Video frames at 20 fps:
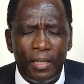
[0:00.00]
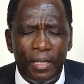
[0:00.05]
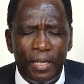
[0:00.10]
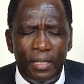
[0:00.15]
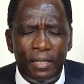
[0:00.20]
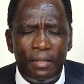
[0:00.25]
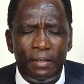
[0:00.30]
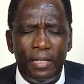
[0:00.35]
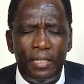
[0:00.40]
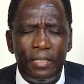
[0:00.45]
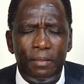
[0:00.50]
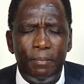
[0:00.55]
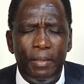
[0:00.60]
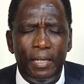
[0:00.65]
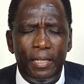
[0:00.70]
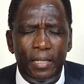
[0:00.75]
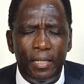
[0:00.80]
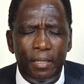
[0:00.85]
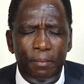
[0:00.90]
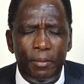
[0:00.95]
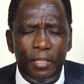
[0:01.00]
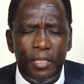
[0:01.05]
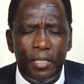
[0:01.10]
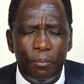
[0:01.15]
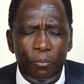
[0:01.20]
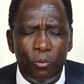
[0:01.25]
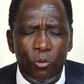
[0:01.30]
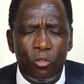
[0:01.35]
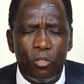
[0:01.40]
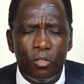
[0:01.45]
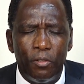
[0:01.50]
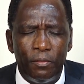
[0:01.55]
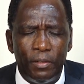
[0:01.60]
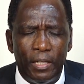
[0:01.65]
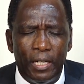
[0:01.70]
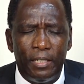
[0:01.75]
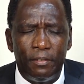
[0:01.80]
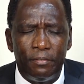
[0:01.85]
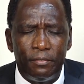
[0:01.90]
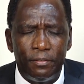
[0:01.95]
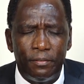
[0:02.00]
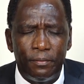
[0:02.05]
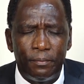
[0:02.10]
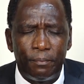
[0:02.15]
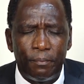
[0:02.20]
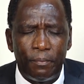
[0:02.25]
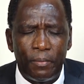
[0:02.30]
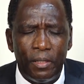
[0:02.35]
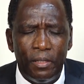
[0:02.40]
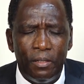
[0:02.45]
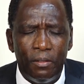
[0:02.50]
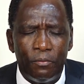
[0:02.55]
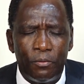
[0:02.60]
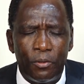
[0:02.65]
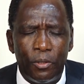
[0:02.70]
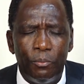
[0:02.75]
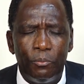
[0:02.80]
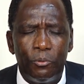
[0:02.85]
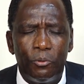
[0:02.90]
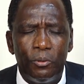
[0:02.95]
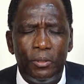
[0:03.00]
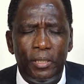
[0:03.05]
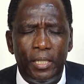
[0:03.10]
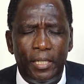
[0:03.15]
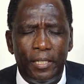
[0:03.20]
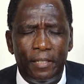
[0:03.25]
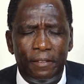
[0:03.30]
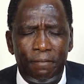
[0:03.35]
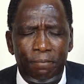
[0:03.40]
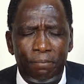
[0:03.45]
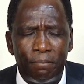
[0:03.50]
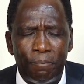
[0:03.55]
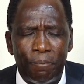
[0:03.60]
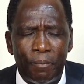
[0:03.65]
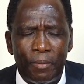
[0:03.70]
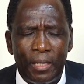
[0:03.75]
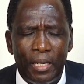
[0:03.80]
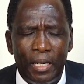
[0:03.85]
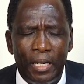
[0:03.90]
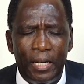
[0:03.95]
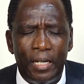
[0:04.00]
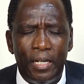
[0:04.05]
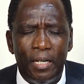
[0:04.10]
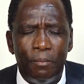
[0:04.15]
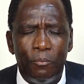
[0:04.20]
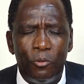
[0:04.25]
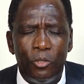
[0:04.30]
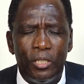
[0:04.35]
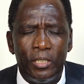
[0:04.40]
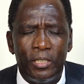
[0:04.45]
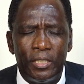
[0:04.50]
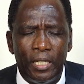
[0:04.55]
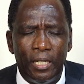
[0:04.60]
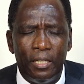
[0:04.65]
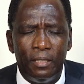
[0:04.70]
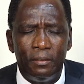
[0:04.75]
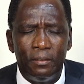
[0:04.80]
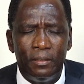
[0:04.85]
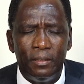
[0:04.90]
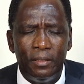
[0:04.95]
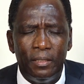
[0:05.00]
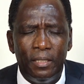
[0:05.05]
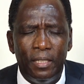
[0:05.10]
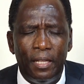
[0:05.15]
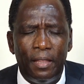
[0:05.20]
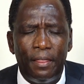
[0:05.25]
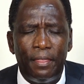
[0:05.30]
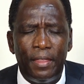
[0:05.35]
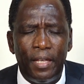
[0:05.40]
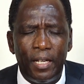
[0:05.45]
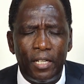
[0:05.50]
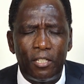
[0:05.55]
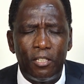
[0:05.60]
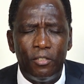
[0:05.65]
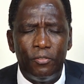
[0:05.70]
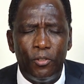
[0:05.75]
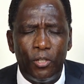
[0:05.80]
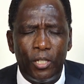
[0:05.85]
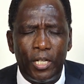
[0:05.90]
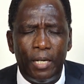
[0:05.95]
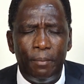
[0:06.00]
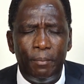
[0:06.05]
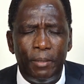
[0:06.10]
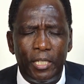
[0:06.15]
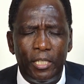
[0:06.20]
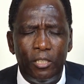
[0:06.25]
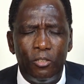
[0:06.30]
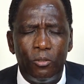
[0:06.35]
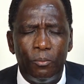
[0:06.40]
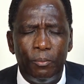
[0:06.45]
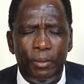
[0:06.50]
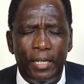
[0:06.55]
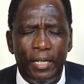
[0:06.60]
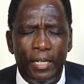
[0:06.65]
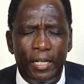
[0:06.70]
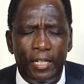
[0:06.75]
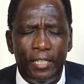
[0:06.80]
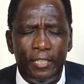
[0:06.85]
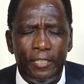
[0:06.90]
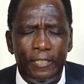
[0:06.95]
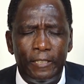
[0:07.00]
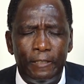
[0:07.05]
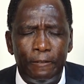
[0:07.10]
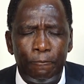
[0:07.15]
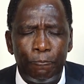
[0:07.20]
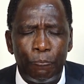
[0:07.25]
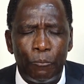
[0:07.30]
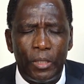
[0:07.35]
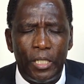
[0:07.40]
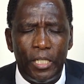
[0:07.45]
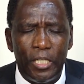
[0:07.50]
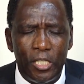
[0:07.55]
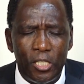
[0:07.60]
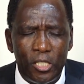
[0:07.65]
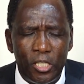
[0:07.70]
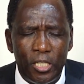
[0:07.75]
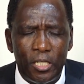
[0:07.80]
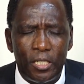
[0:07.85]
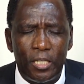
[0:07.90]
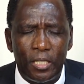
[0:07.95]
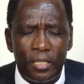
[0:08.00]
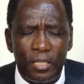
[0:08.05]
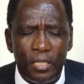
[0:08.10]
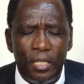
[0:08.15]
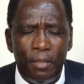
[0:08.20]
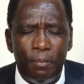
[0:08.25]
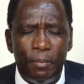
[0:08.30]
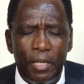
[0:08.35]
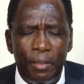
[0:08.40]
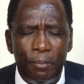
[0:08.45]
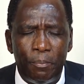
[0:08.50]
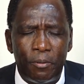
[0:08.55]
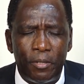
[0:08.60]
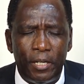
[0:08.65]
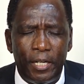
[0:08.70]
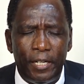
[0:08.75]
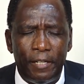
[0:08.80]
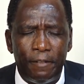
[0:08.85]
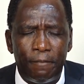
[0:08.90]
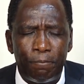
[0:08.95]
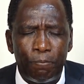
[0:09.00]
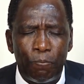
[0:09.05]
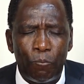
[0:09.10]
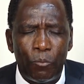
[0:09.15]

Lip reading: and write my name in the book of life. From today, I am your child. Thank you for coming into my heart. In Jesus' name I pray.